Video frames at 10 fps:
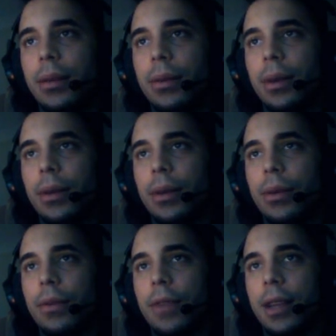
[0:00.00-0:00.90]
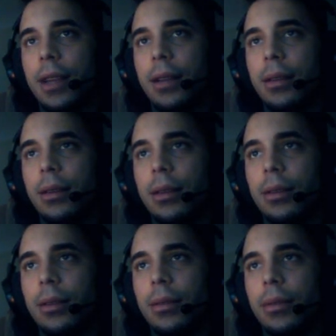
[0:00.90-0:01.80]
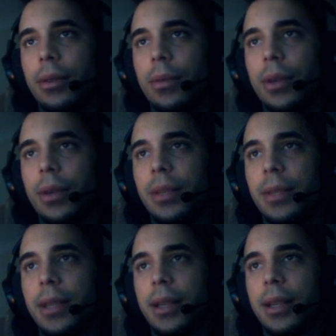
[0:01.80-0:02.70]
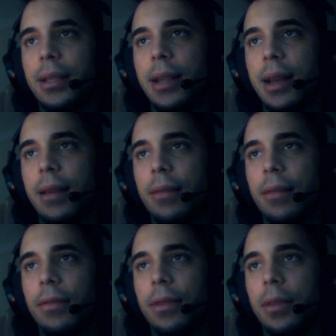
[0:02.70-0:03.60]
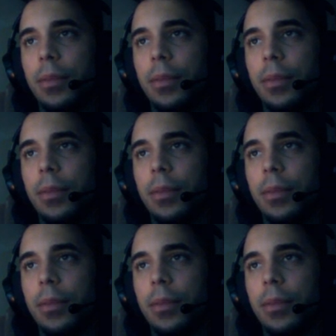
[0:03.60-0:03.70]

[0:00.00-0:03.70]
we got valid. No price mitigates that. Flip.